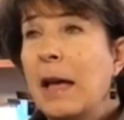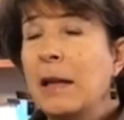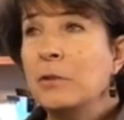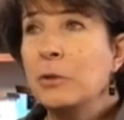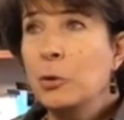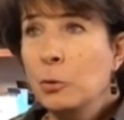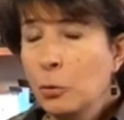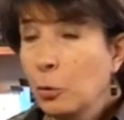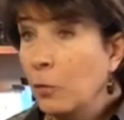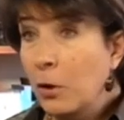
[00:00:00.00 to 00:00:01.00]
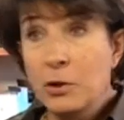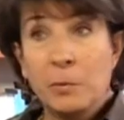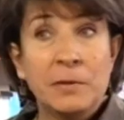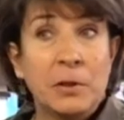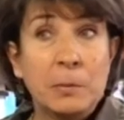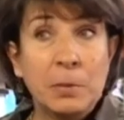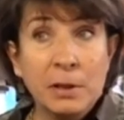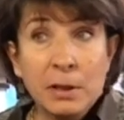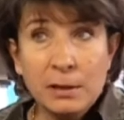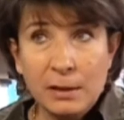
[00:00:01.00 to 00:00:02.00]
And you, who've also been very
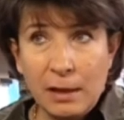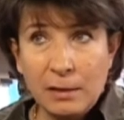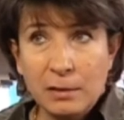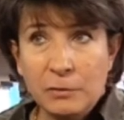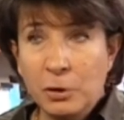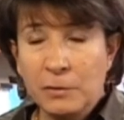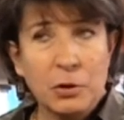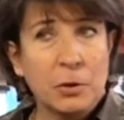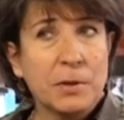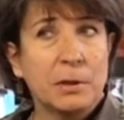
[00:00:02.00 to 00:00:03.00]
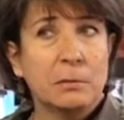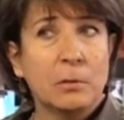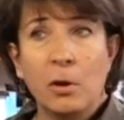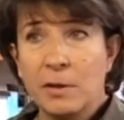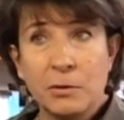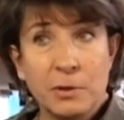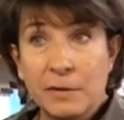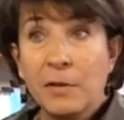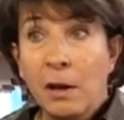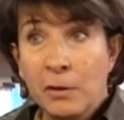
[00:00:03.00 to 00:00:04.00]
politically active, could have chosen all
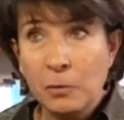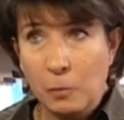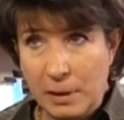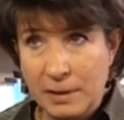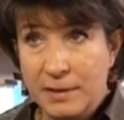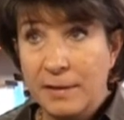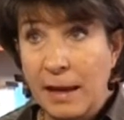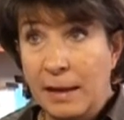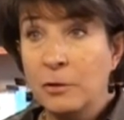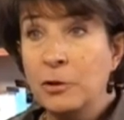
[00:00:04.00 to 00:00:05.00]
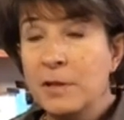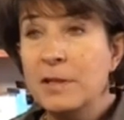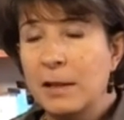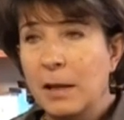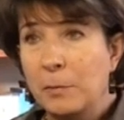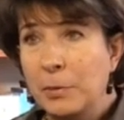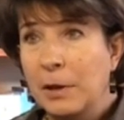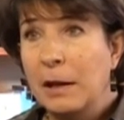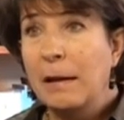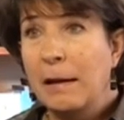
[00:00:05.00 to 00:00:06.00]
sorts of other ways than to set
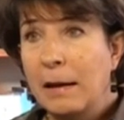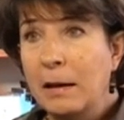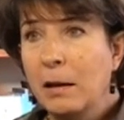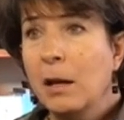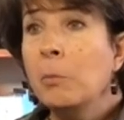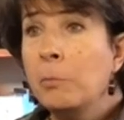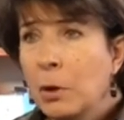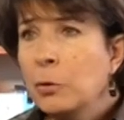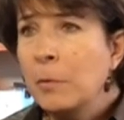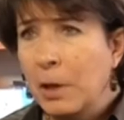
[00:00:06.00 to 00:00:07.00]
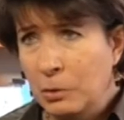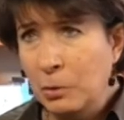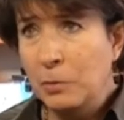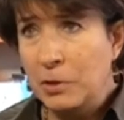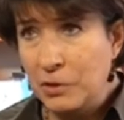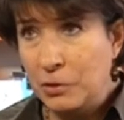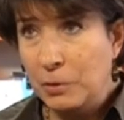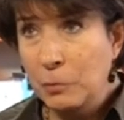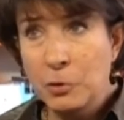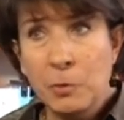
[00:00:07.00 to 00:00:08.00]
up a bone marrow
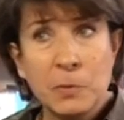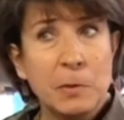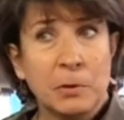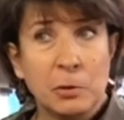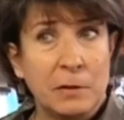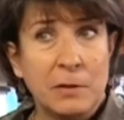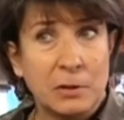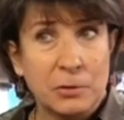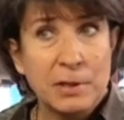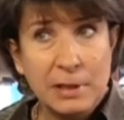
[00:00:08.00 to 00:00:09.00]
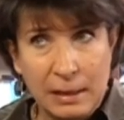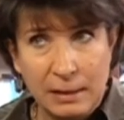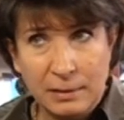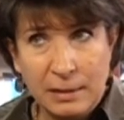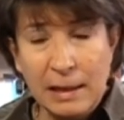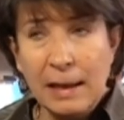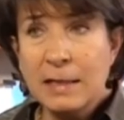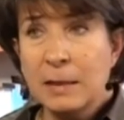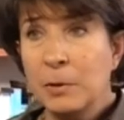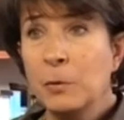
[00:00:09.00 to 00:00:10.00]
registry, which most people don't even understand,
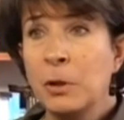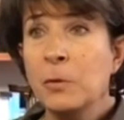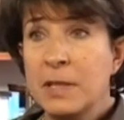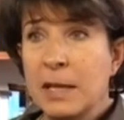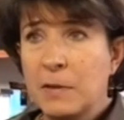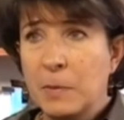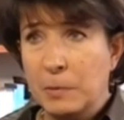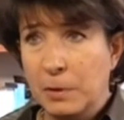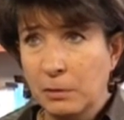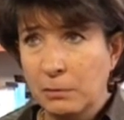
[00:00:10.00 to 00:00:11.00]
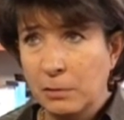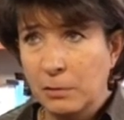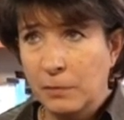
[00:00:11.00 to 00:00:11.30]
except that we know it saves people.